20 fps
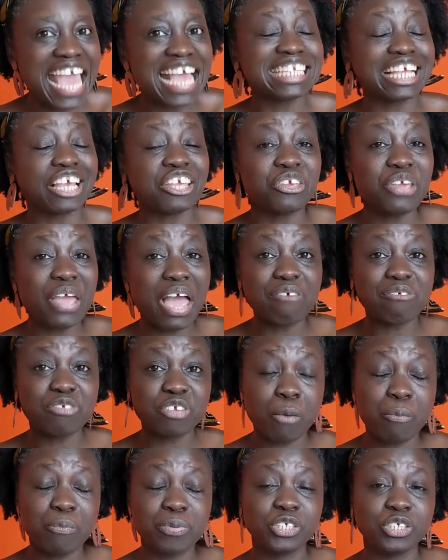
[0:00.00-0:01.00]
is that you have
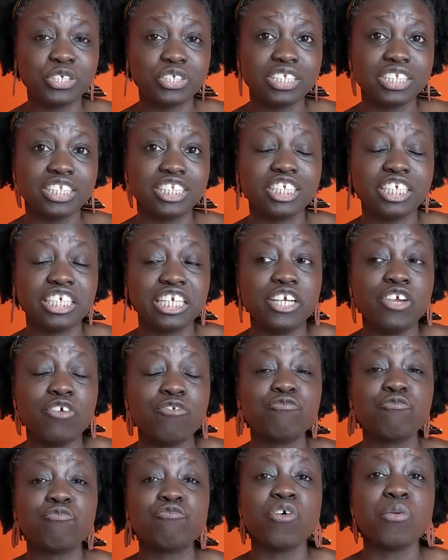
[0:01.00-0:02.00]
the opportunity
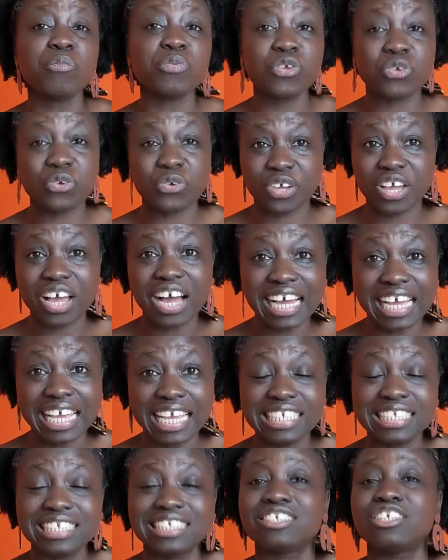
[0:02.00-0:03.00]
from your
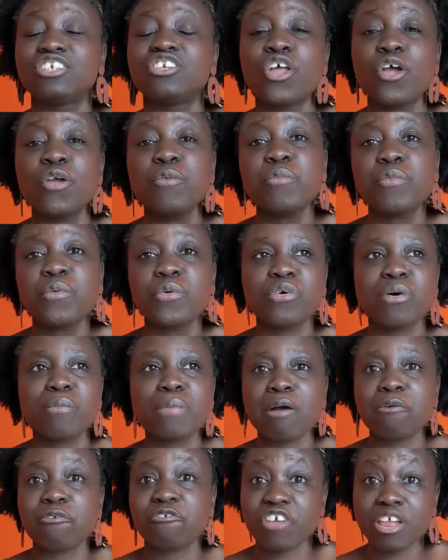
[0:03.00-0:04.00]
guide to know more
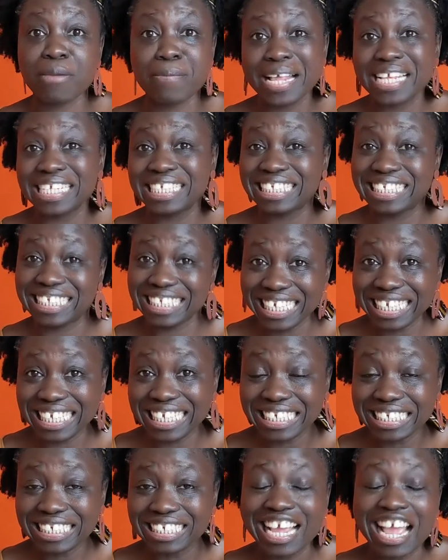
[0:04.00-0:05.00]
about great places to
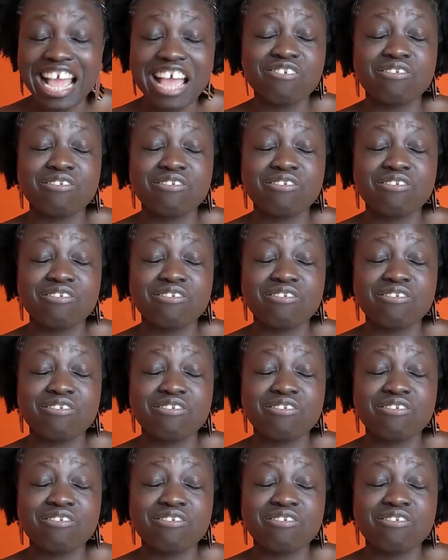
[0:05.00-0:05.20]
eat,